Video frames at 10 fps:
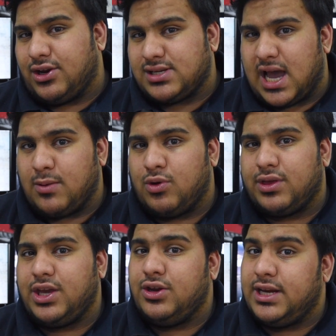your time
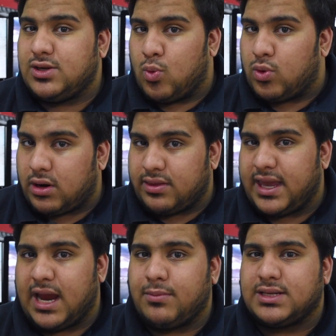with it. You need to work the
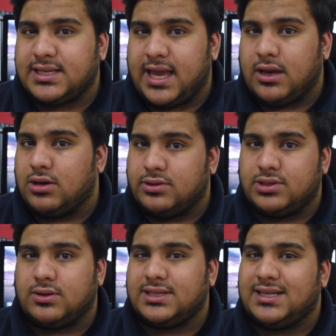camera to get good
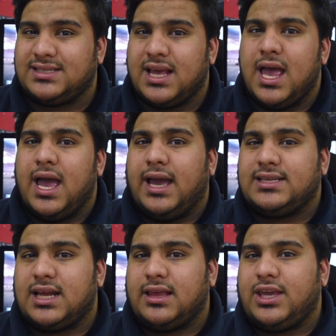results.
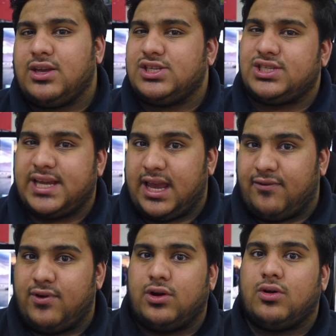It's not like you can just take
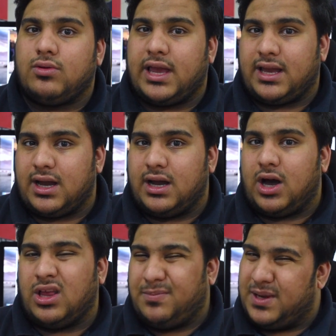a photo like
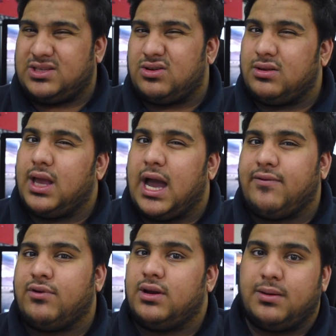on the Pixel or the
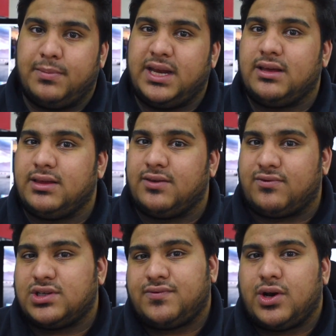iPhone and immediately the
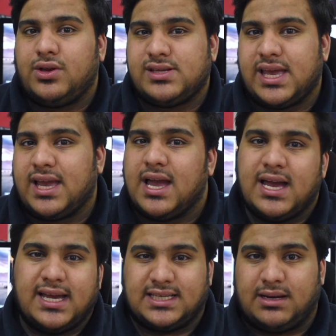first photo you take
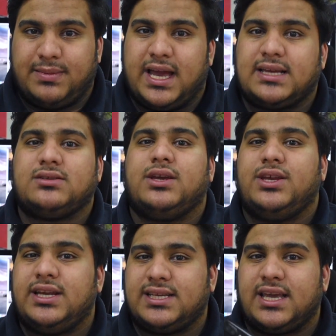is going to be excellent.
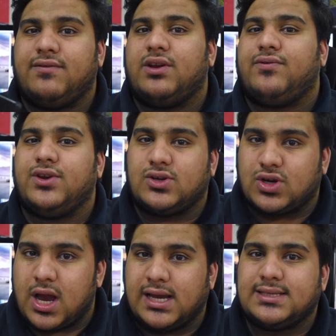You need to give it a few
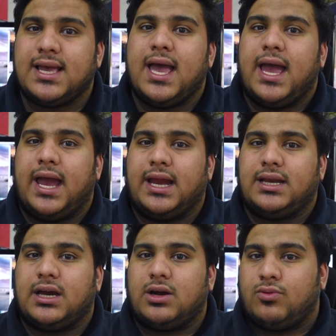tries
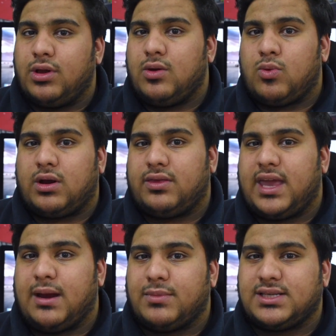and really work the
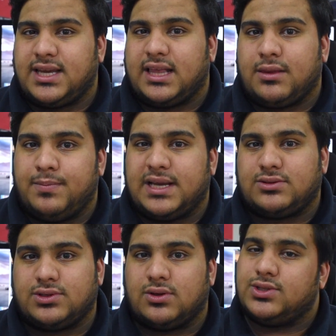camera to get the
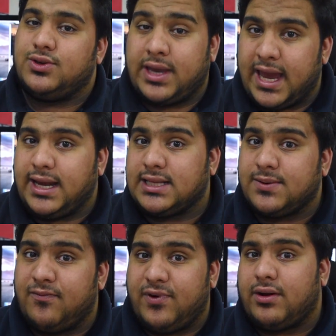best results. You can get
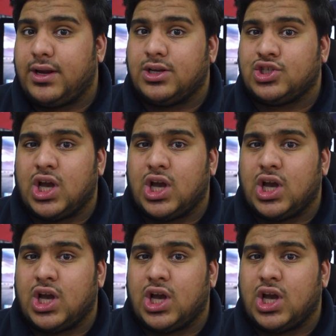some very good